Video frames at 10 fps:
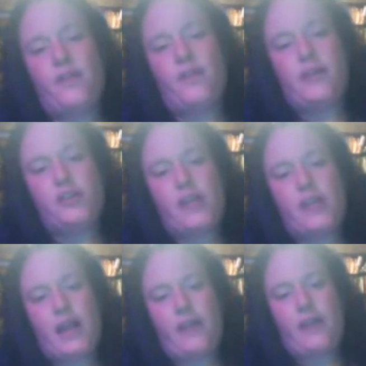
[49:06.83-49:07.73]

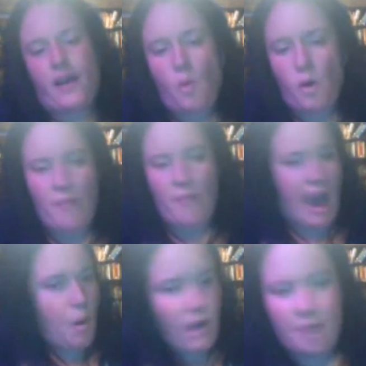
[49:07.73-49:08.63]
understanding that core
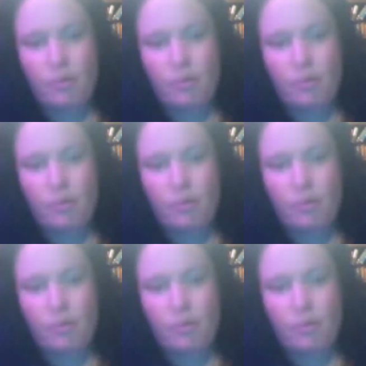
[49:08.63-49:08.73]
power and